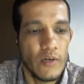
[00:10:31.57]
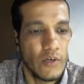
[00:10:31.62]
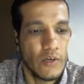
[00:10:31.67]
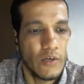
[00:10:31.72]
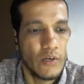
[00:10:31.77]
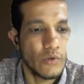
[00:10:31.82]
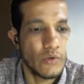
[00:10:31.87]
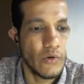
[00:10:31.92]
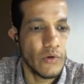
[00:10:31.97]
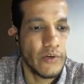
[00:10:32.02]

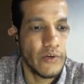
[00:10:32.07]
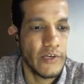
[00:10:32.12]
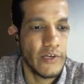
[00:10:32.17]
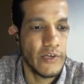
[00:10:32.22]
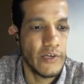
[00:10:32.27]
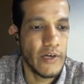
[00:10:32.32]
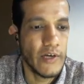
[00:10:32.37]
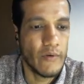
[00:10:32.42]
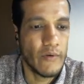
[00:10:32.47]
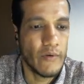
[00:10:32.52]
so
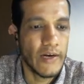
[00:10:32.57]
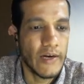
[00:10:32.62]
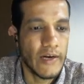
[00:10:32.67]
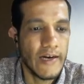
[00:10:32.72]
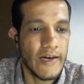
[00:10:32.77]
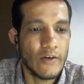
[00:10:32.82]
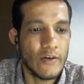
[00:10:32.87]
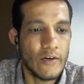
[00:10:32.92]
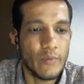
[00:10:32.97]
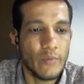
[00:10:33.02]
here our
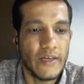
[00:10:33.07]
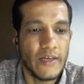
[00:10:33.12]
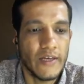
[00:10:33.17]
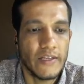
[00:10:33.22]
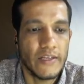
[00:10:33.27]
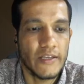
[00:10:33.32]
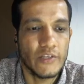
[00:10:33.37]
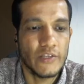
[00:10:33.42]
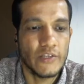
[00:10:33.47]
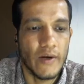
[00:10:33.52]
inlet will be there,
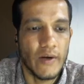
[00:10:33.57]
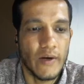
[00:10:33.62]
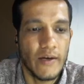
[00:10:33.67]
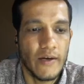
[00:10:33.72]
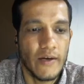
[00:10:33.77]
this one.